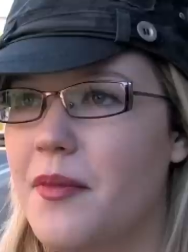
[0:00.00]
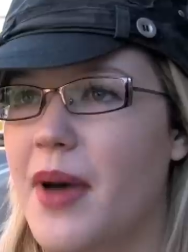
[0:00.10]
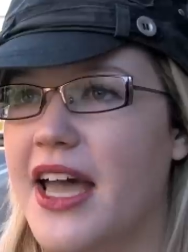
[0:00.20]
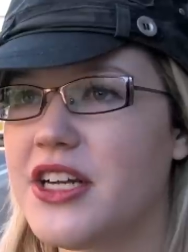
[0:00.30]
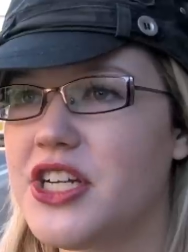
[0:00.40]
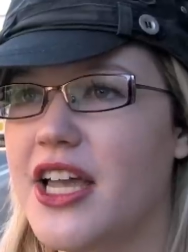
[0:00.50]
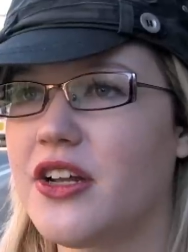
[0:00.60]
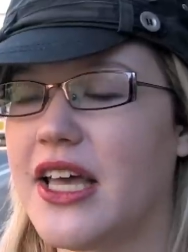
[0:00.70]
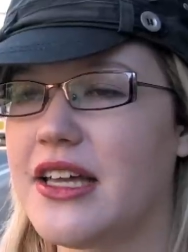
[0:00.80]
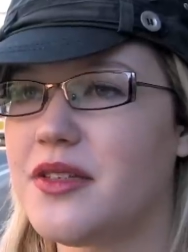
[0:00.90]
My
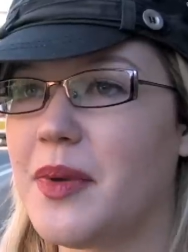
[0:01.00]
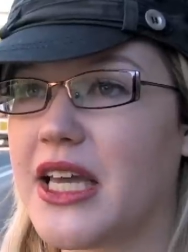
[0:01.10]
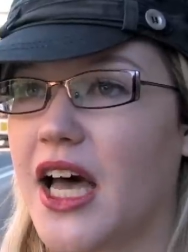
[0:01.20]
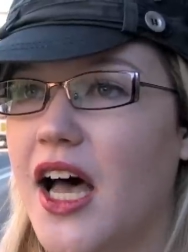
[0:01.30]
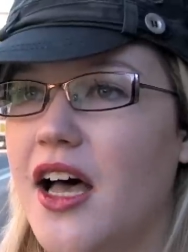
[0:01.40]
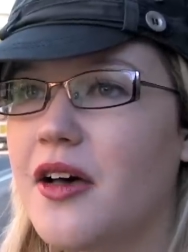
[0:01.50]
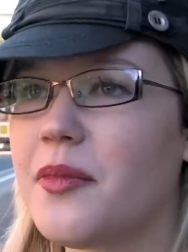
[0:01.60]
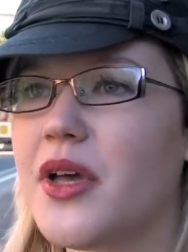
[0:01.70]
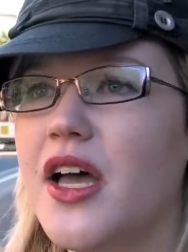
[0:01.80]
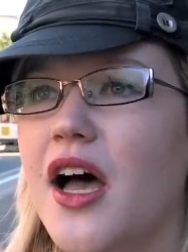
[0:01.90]
channel has
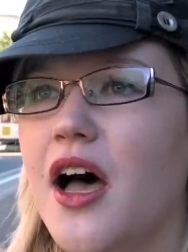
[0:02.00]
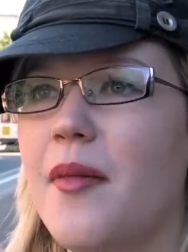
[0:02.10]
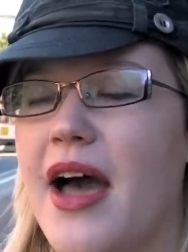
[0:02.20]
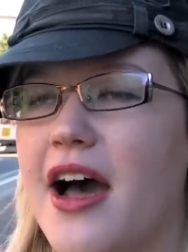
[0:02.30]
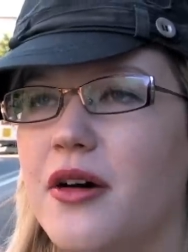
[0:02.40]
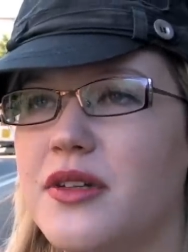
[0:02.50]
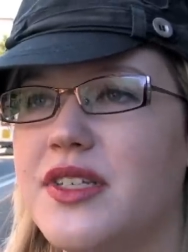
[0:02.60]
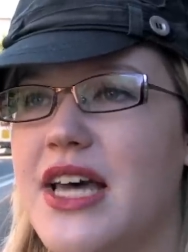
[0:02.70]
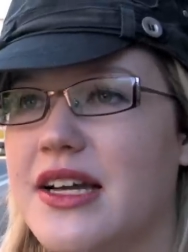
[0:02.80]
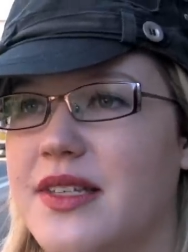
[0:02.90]
become about
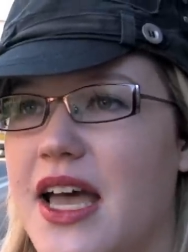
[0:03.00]
sex